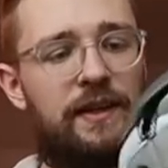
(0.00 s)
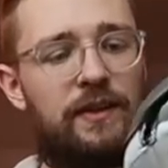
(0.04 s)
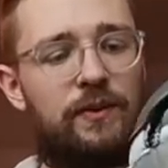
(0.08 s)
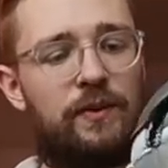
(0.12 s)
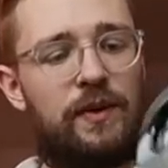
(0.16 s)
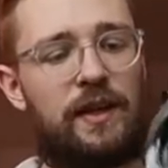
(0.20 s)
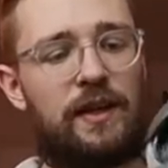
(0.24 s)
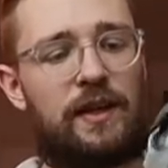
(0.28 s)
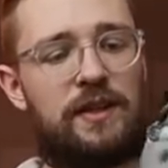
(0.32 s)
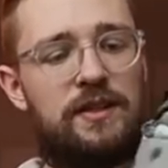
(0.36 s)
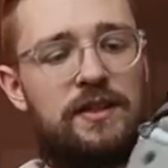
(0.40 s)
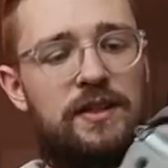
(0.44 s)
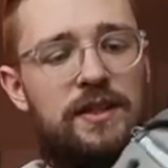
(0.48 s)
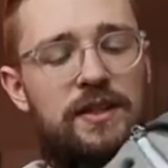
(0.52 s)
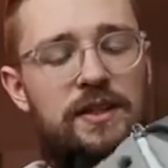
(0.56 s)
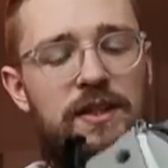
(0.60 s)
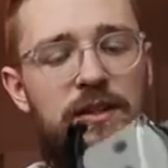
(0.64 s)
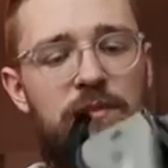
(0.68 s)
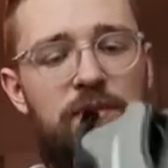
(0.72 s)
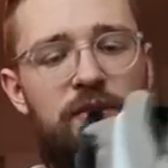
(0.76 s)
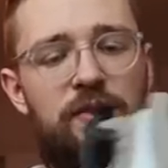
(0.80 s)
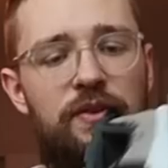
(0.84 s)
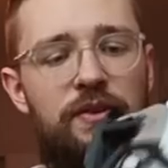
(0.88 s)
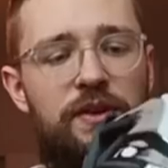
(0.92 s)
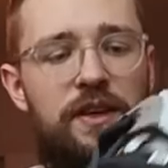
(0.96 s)
well
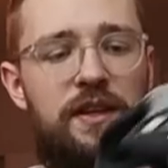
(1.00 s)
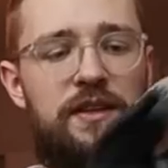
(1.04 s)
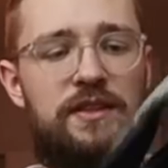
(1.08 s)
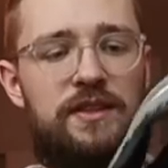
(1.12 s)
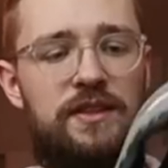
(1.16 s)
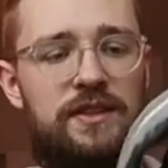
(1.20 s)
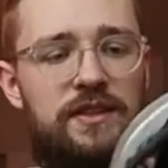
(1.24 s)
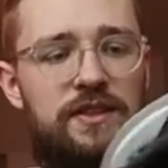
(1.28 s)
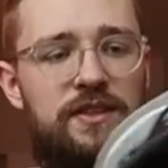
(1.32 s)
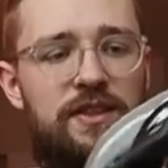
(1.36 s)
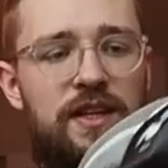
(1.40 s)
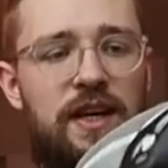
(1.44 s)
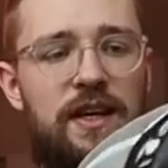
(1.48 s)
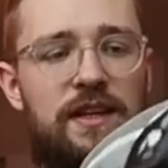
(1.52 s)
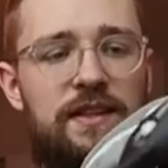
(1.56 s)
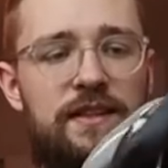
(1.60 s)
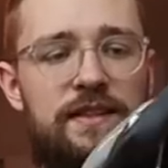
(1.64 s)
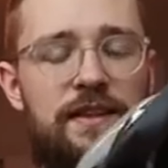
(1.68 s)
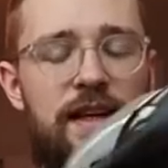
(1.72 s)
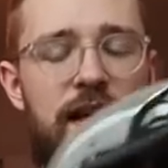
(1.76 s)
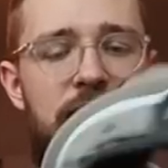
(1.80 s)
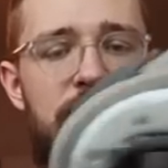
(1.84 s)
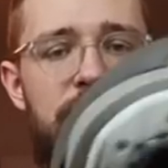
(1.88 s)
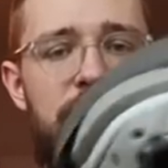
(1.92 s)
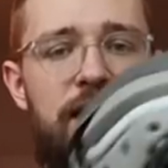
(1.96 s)
adjustable. You can just change
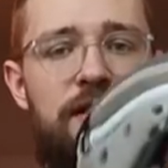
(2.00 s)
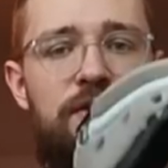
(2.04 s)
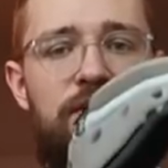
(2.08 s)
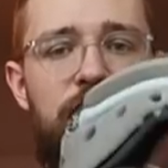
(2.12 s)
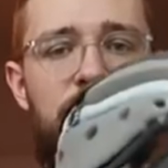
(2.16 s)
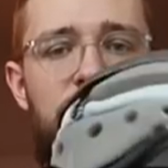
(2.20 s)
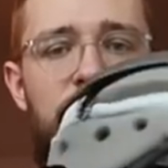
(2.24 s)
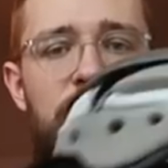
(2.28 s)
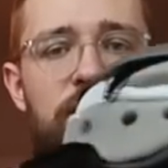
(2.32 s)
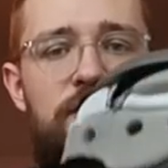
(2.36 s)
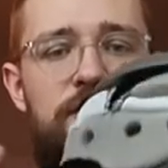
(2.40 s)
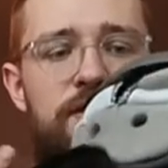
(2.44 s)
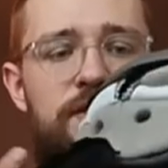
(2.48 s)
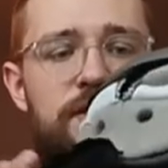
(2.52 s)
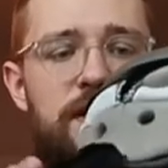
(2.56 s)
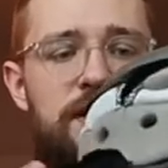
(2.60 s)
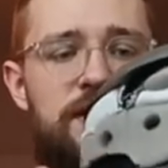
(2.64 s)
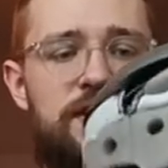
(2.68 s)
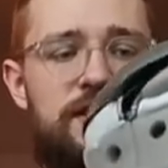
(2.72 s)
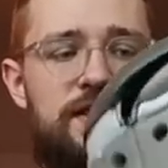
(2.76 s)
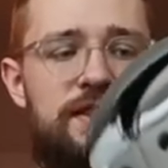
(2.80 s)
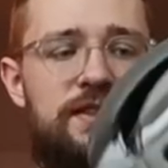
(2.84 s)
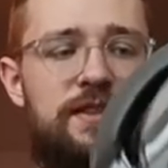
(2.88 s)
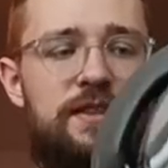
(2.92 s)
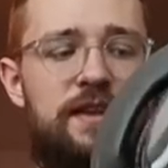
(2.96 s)
that, and you can also
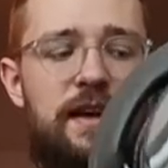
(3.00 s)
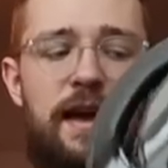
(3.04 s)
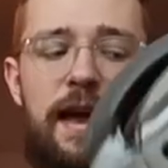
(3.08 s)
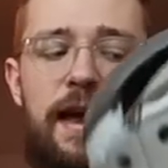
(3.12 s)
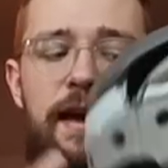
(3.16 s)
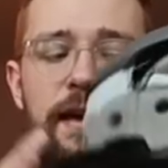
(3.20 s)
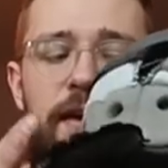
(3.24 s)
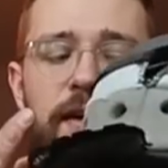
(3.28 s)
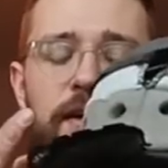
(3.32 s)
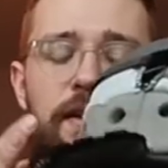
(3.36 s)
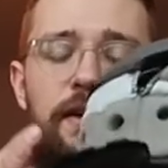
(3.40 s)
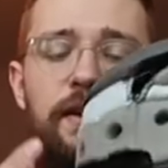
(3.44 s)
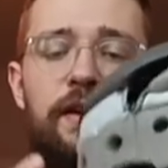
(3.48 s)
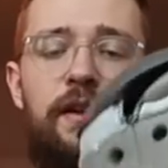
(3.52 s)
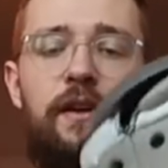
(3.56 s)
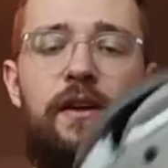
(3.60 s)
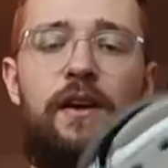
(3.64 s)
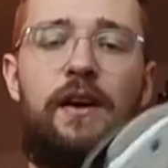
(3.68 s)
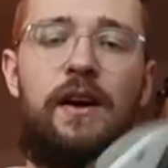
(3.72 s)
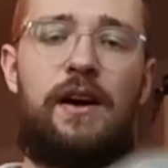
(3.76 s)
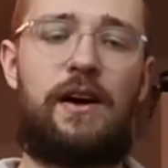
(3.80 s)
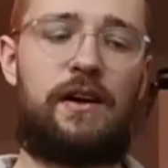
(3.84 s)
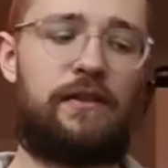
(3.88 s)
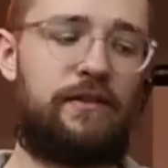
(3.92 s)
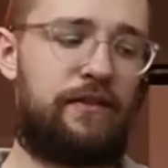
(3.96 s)
adjust the angle
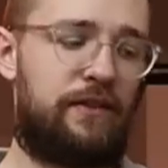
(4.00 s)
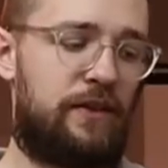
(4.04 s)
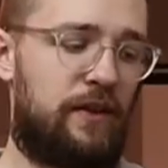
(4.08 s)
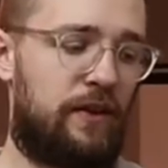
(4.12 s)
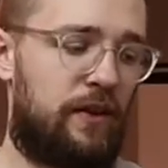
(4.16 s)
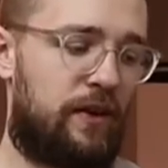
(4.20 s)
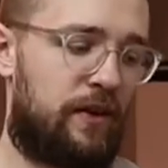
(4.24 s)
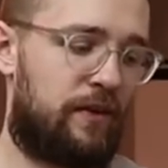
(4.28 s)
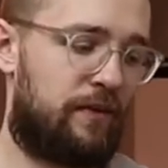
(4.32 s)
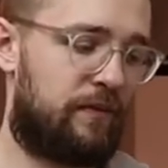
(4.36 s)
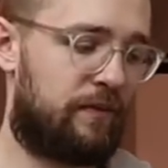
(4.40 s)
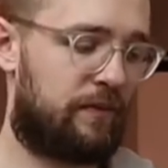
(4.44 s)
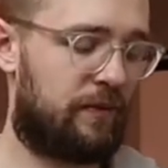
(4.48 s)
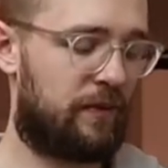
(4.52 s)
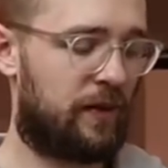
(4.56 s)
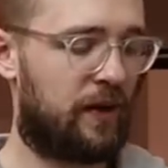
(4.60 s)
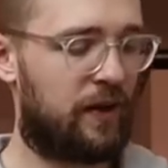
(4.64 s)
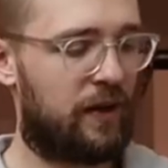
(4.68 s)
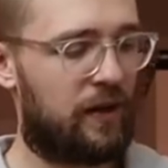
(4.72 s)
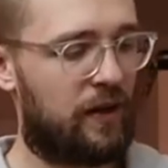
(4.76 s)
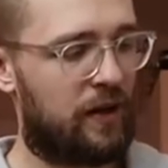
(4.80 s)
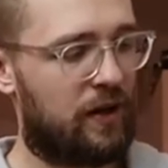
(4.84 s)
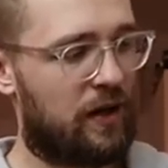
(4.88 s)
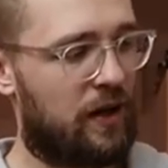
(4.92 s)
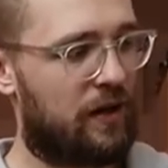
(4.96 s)
of
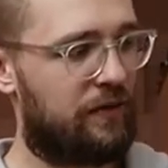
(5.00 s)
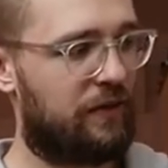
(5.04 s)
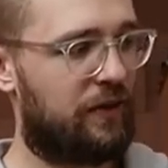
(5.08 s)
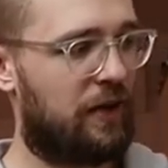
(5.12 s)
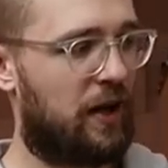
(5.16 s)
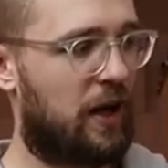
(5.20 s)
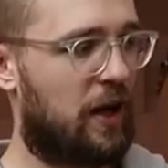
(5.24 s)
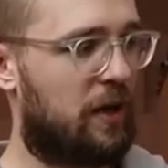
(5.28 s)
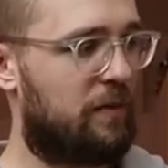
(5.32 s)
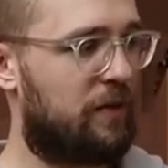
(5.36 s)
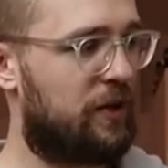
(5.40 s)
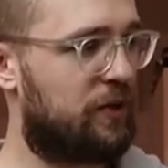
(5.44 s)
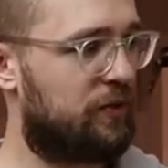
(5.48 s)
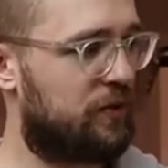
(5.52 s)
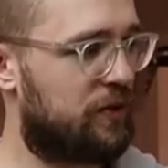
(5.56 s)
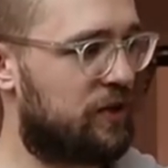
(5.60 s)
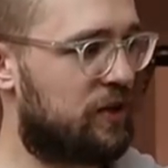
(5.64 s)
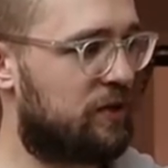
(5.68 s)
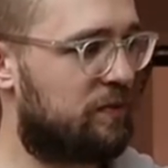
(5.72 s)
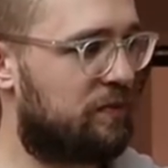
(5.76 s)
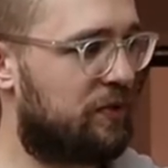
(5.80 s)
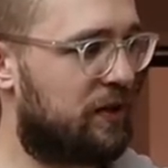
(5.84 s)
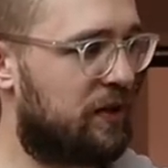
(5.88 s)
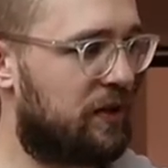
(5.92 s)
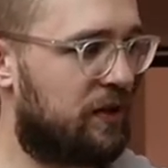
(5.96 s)
the helmet, which
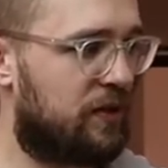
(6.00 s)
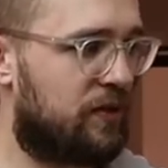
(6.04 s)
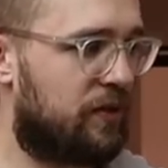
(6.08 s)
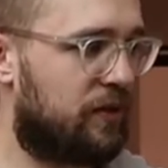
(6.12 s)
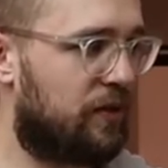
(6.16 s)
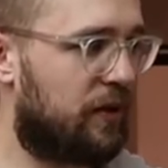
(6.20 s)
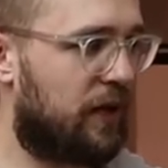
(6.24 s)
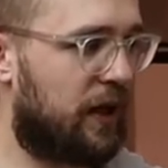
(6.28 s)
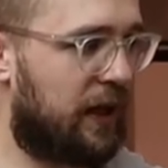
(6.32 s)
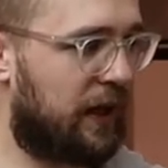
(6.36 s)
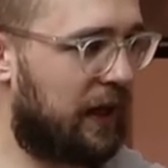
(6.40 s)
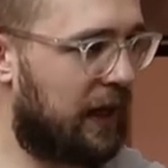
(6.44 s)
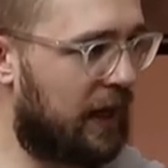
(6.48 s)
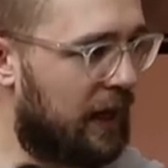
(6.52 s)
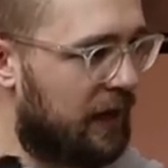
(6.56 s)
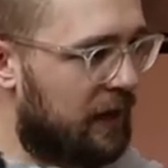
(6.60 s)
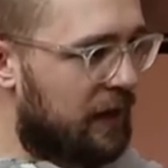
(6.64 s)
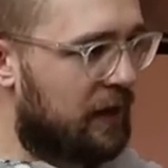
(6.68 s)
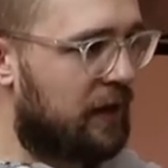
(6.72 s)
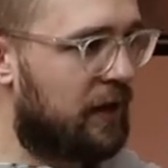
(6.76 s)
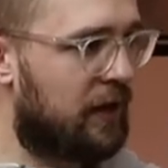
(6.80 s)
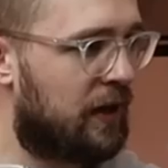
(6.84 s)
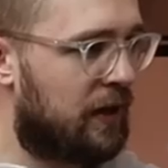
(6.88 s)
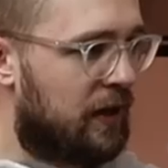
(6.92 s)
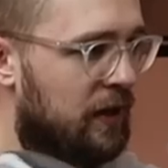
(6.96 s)
is pretty cool.
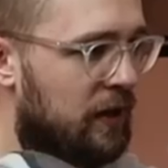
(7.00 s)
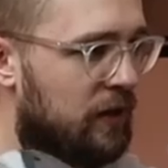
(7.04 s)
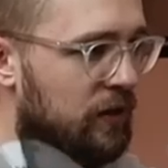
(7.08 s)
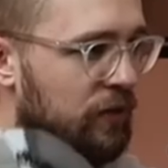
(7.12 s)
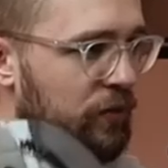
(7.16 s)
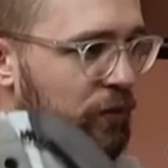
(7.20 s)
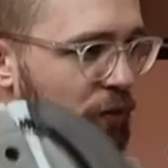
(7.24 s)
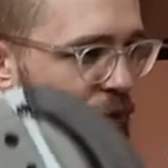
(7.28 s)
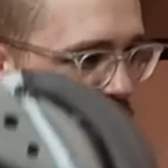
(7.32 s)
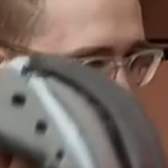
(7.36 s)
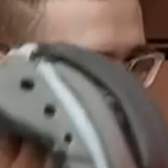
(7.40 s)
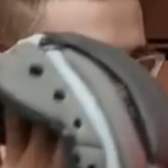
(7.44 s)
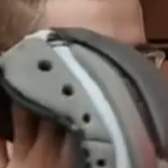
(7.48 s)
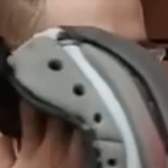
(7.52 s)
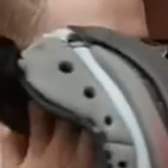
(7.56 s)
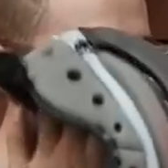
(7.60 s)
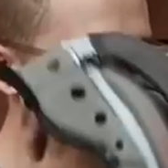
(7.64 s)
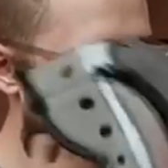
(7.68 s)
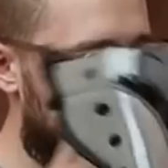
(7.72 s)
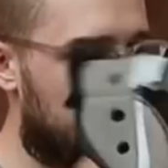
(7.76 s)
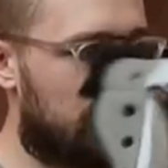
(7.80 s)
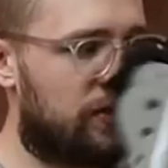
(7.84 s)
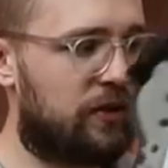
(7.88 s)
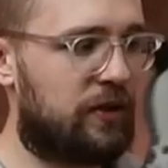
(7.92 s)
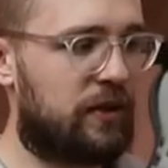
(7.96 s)
Again, really
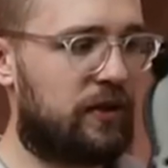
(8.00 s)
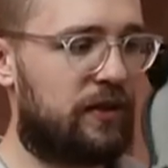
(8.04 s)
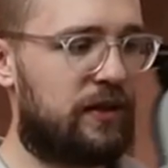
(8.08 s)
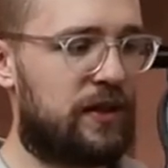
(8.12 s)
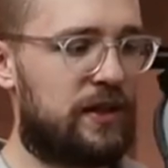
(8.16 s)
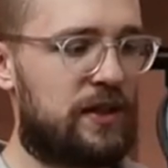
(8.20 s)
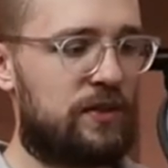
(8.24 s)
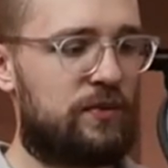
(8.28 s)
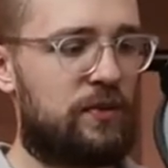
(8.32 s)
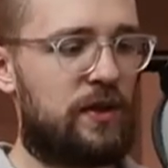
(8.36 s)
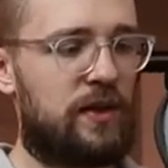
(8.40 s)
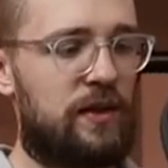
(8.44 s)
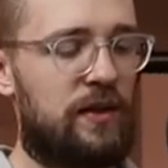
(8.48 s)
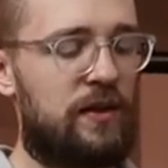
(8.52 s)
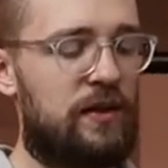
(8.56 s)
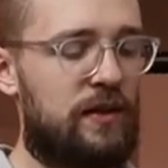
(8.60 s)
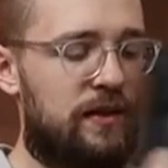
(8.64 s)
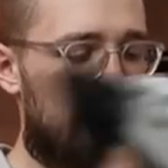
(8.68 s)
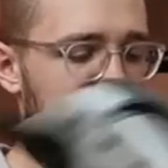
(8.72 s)
stoked on this one.